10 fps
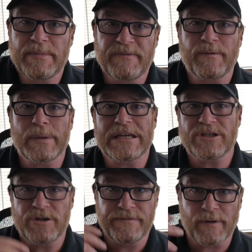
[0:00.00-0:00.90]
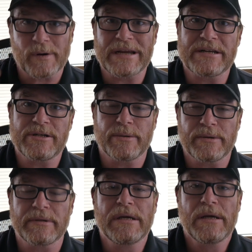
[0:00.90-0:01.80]
Before we get too far into
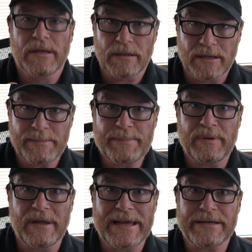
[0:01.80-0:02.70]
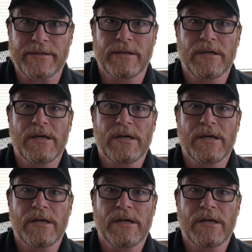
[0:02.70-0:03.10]
it, let me play it